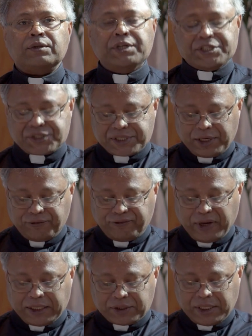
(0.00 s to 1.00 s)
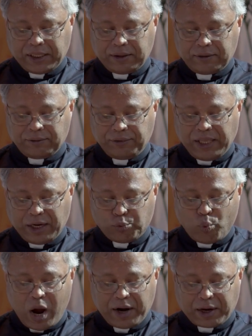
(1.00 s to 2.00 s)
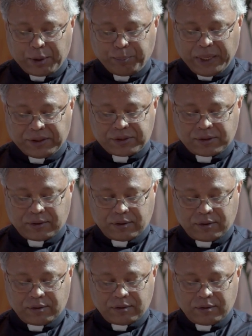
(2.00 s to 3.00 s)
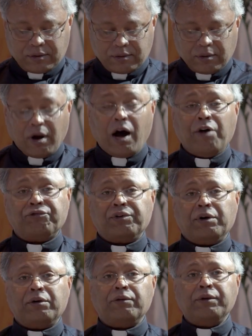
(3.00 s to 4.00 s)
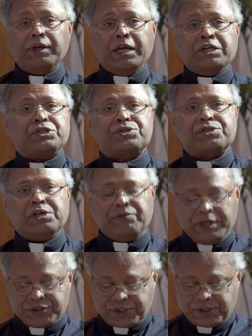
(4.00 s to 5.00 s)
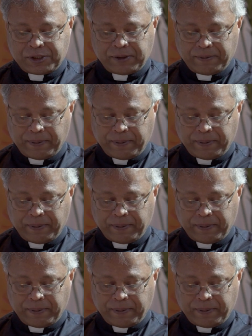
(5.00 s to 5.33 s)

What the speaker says: disinfecting the environment after each service.